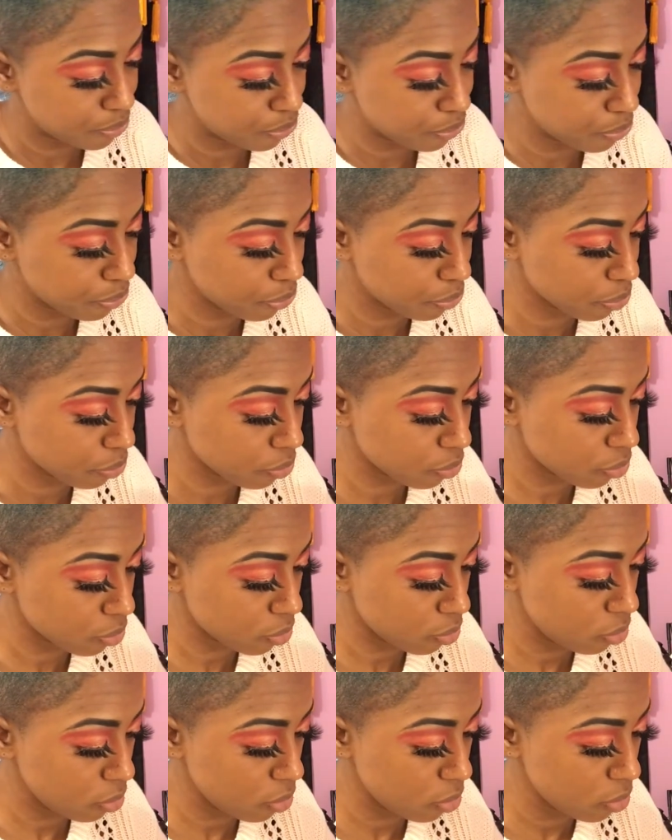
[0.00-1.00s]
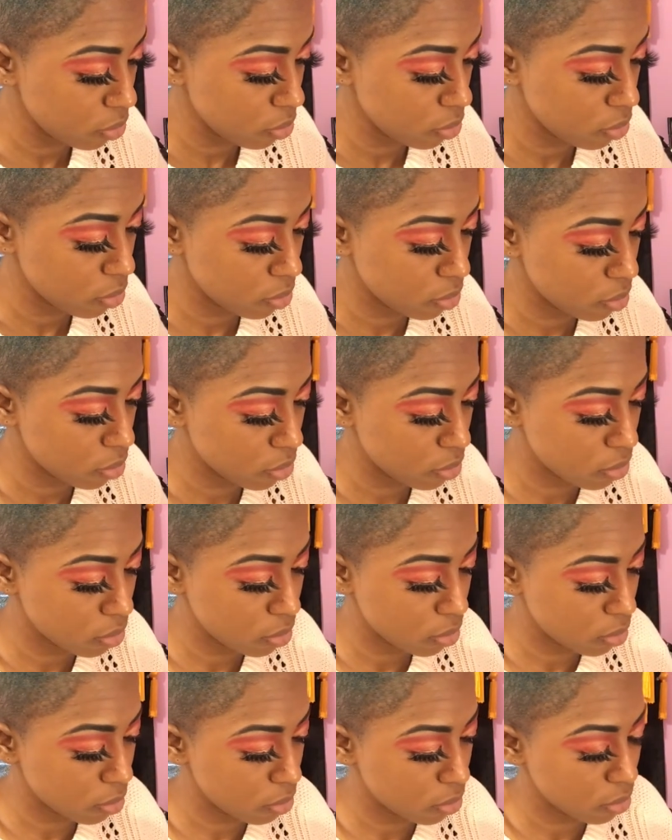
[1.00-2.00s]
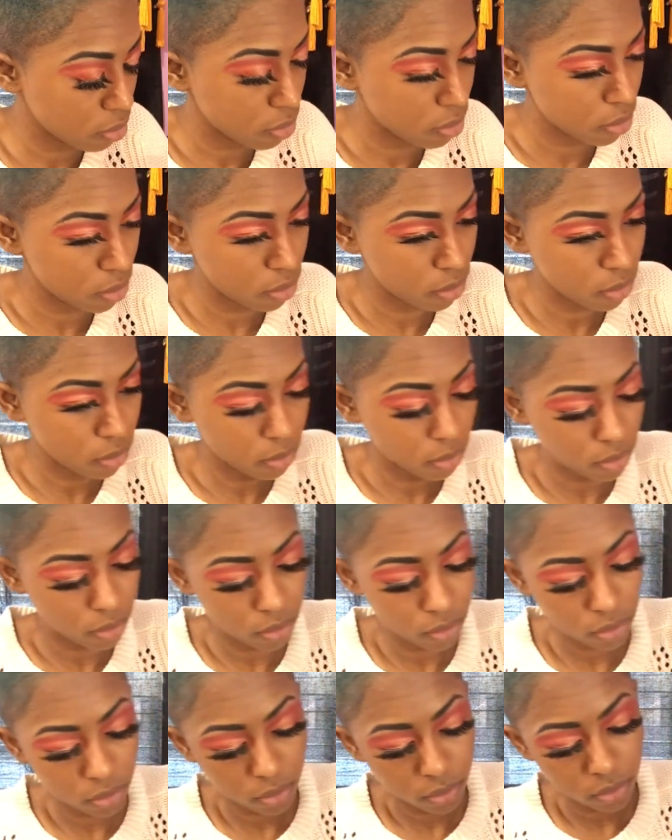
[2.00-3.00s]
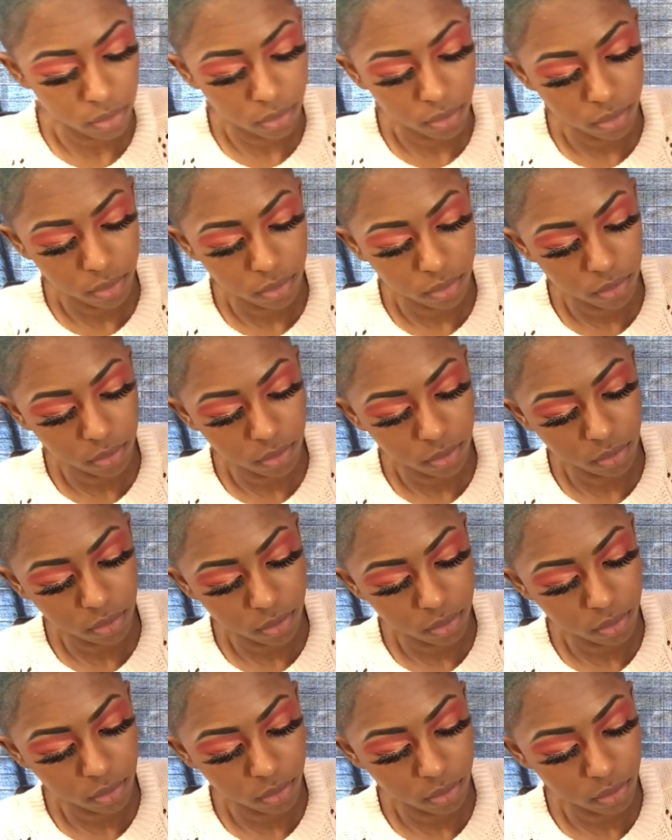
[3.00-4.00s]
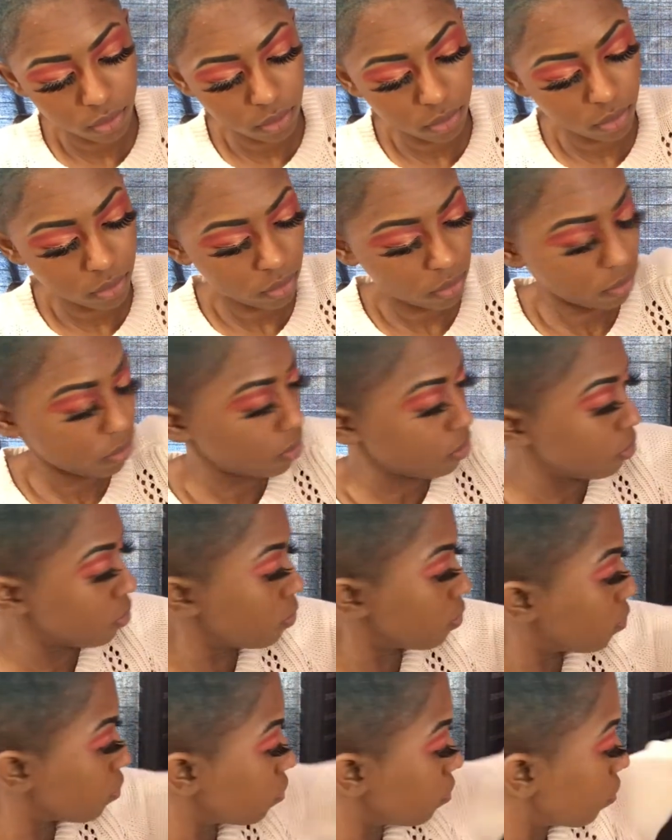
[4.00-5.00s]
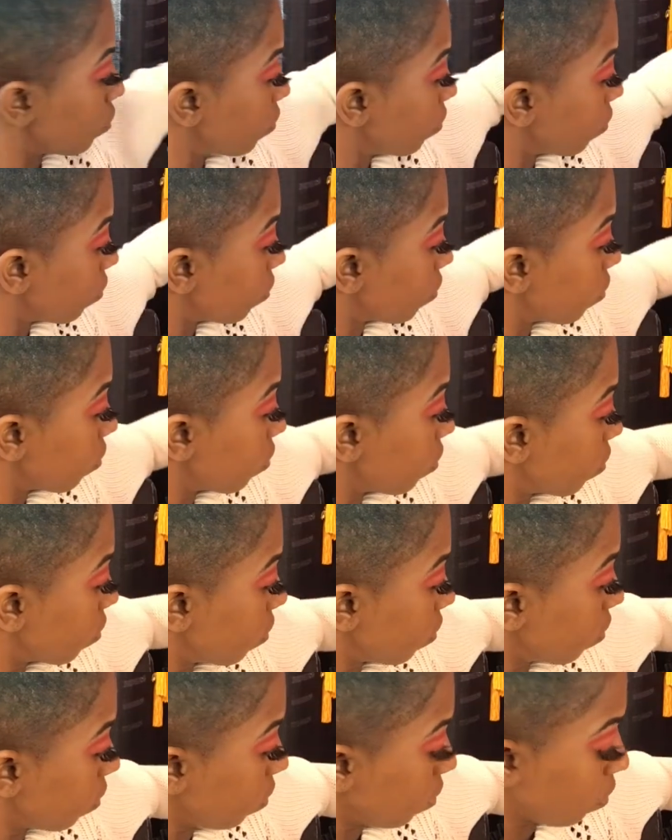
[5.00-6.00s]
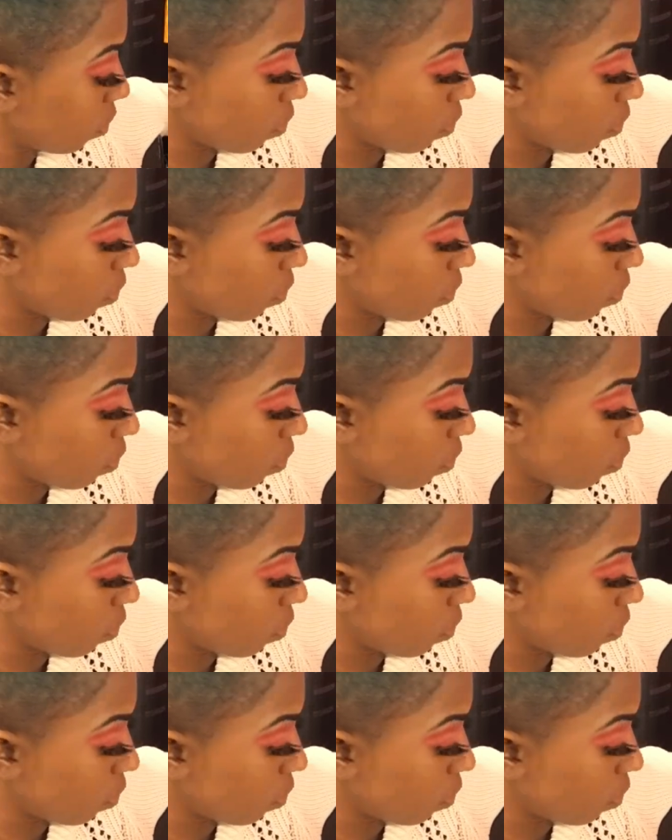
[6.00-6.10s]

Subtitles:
No one is speaking in this clip.